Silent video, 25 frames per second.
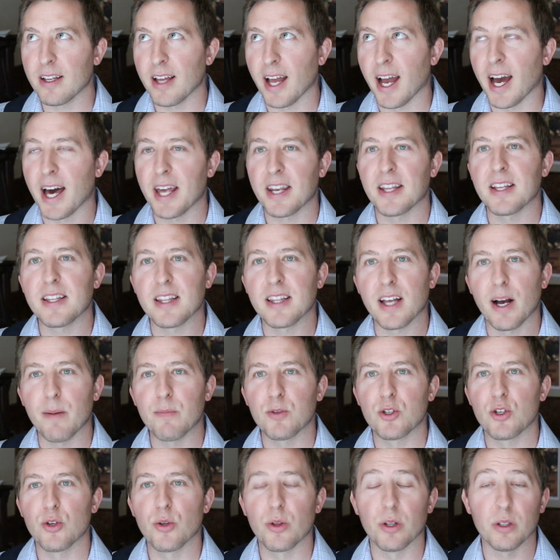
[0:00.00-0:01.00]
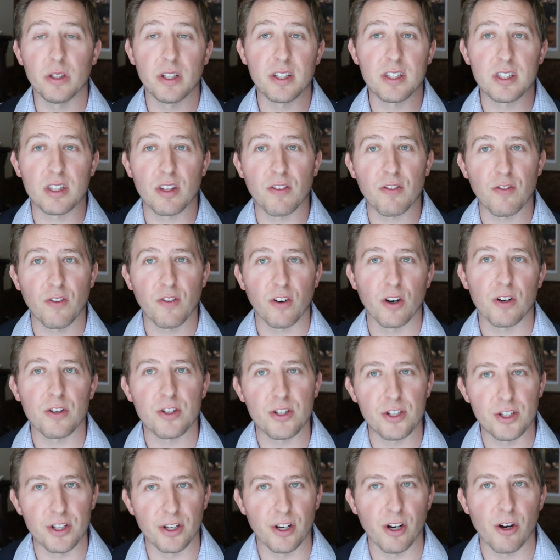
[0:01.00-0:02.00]
adding them to the list the
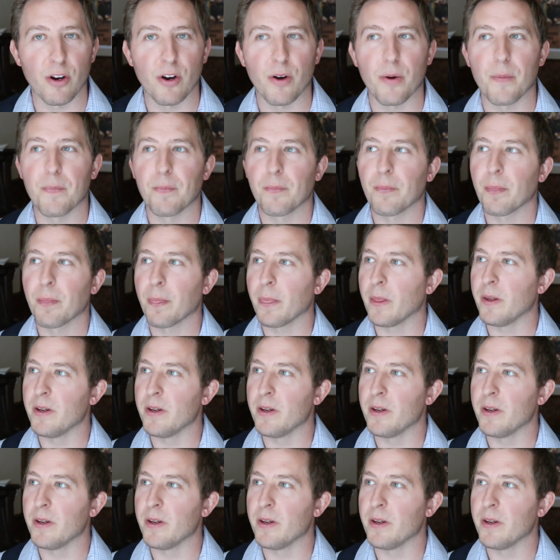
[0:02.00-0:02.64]
first year,